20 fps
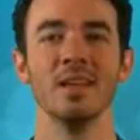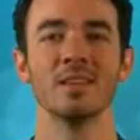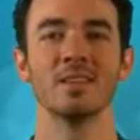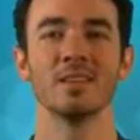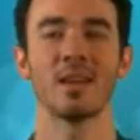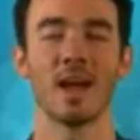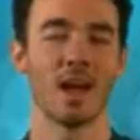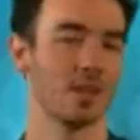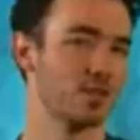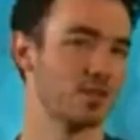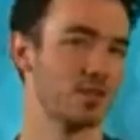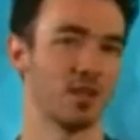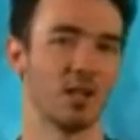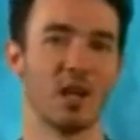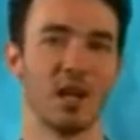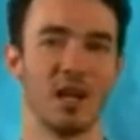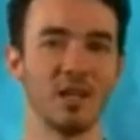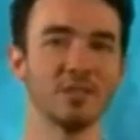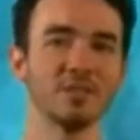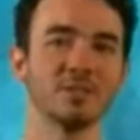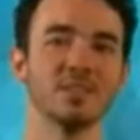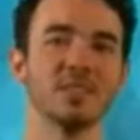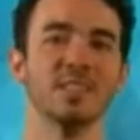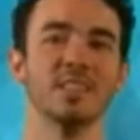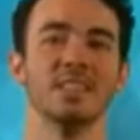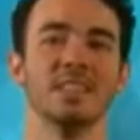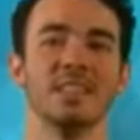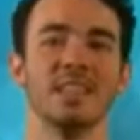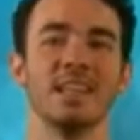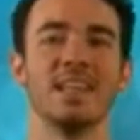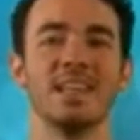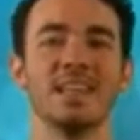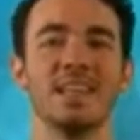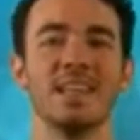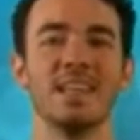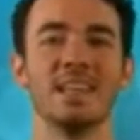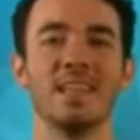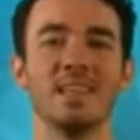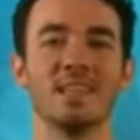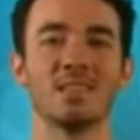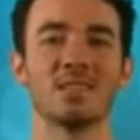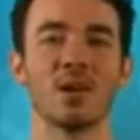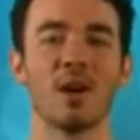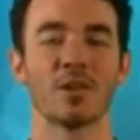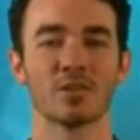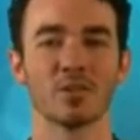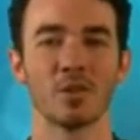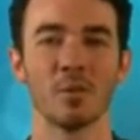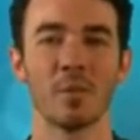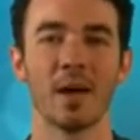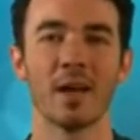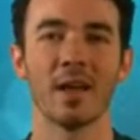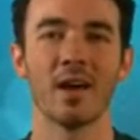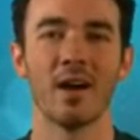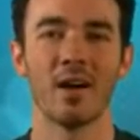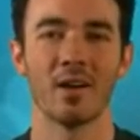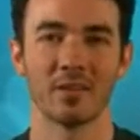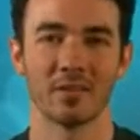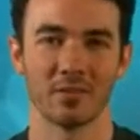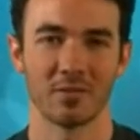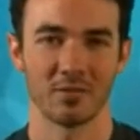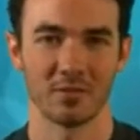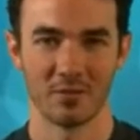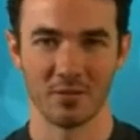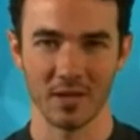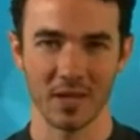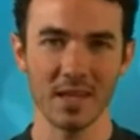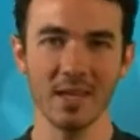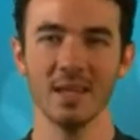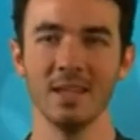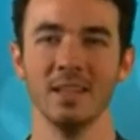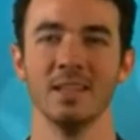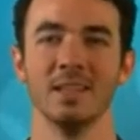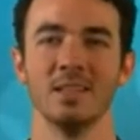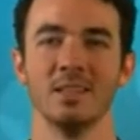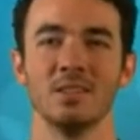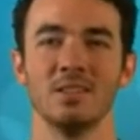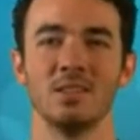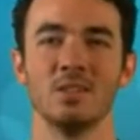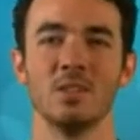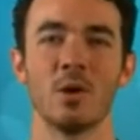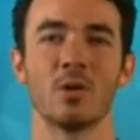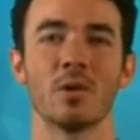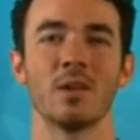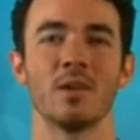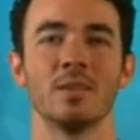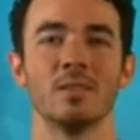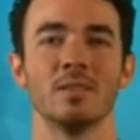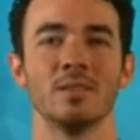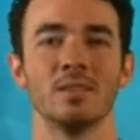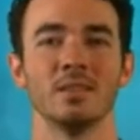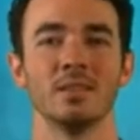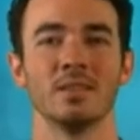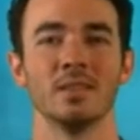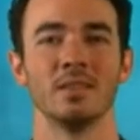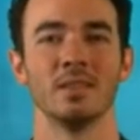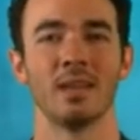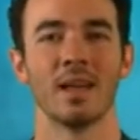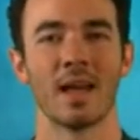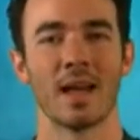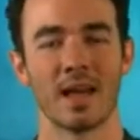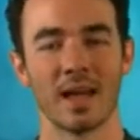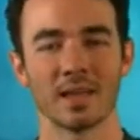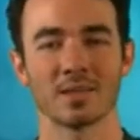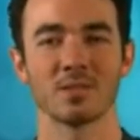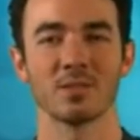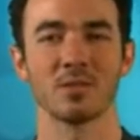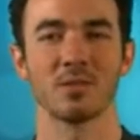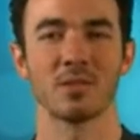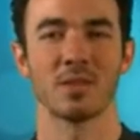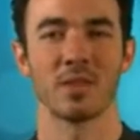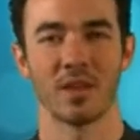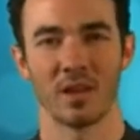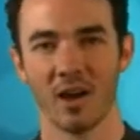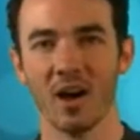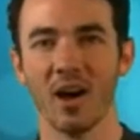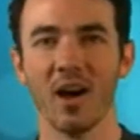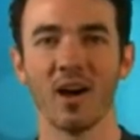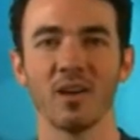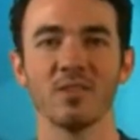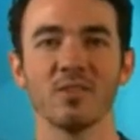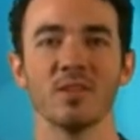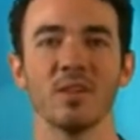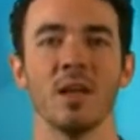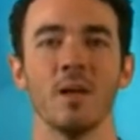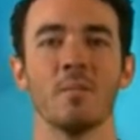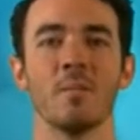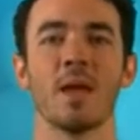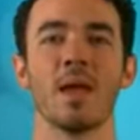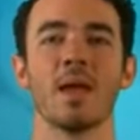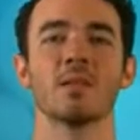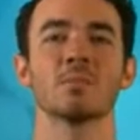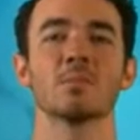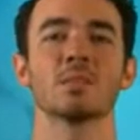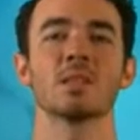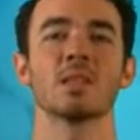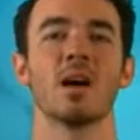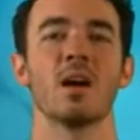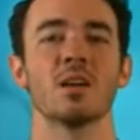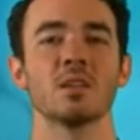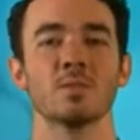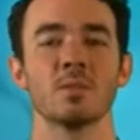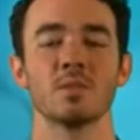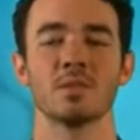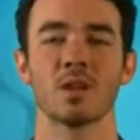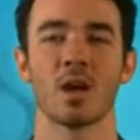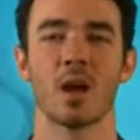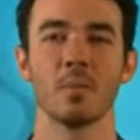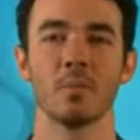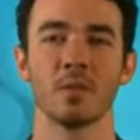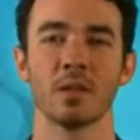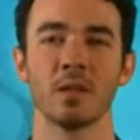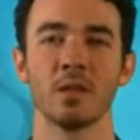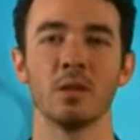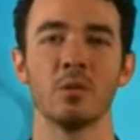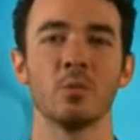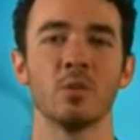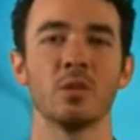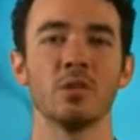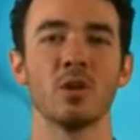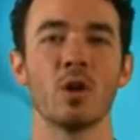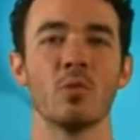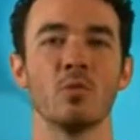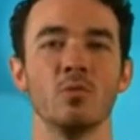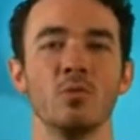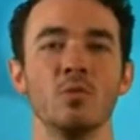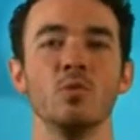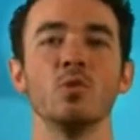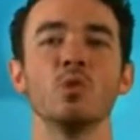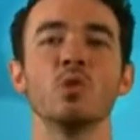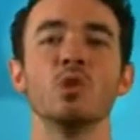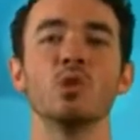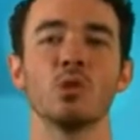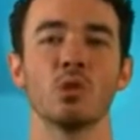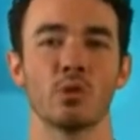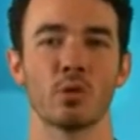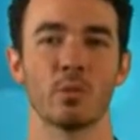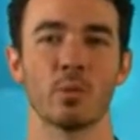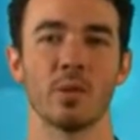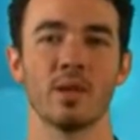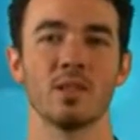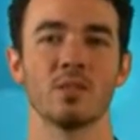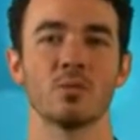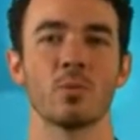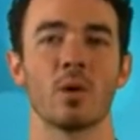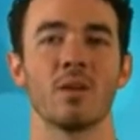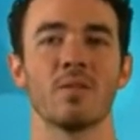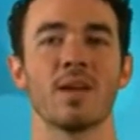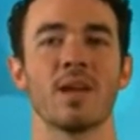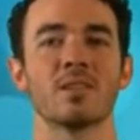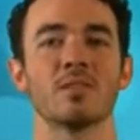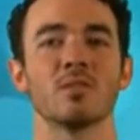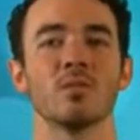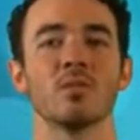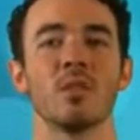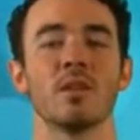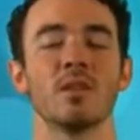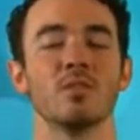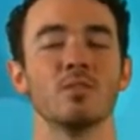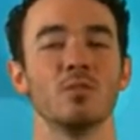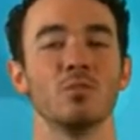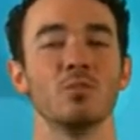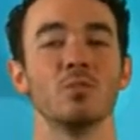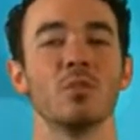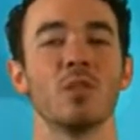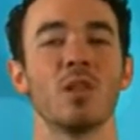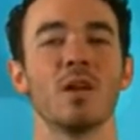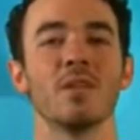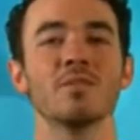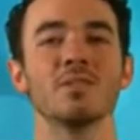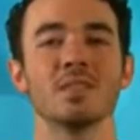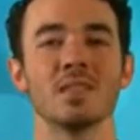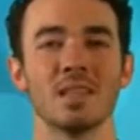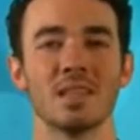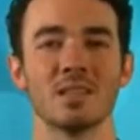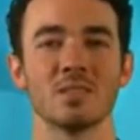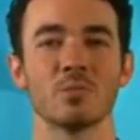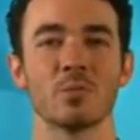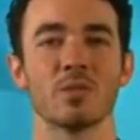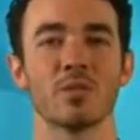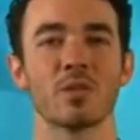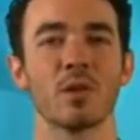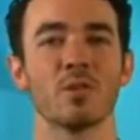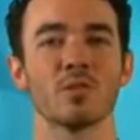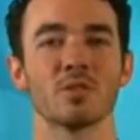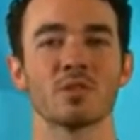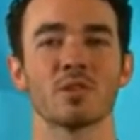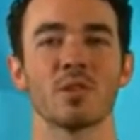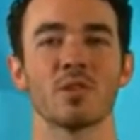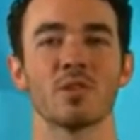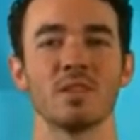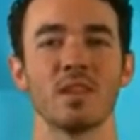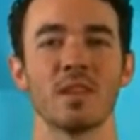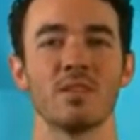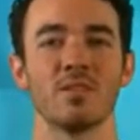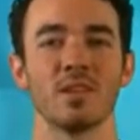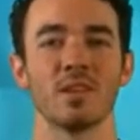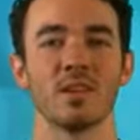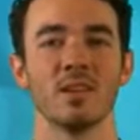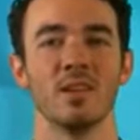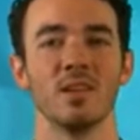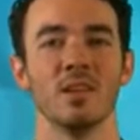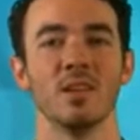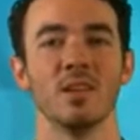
to Hasselhoff, in his autobiography, Don't Hassle the Hoff, Pam's husband Tom Lee would go nuclear when his wife had to do love scenes with co-star David